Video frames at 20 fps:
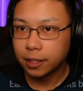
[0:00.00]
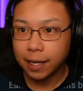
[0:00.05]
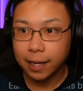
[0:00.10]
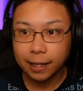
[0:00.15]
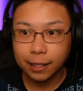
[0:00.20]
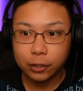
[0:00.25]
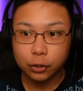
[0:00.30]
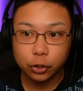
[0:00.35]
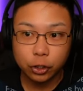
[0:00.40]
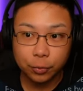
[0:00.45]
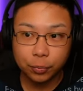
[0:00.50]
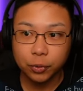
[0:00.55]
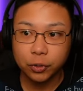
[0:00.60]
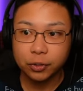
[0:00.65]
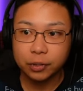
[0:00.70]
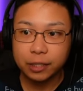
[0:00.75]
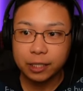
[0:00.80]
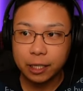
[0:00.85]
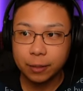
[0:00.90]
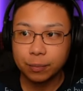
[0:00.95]
and triple
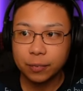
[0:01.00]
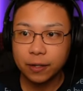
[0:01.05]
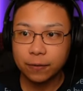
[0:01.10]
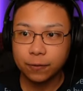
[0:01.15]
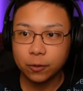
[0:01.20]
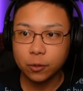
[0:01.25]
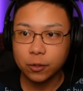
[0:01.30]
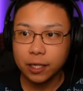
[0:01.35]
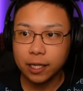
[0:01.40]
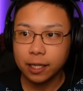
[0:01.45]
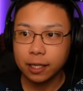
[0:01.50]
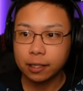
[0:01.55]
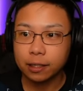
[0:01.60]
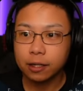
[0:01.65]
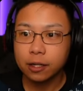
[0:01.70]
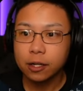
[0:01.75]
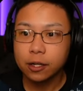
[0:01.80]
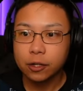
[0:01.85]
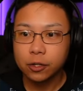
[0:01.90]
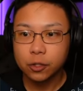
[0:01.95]
dip if you can.
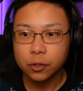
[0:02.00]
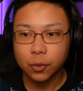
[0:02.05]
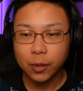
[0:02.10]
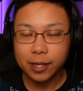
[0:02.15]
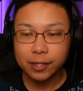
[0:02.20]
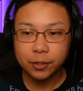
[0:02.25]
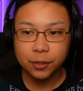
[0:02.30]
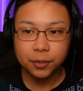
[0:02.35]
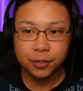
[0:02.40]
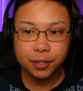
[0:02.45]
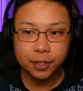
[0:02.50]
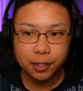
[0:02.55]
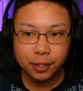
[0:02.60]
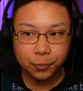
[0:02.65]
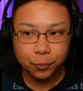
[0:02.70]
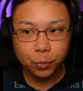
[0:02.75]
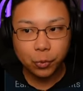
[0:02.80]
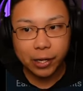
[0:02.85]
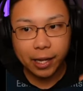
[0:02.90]
So as you see, we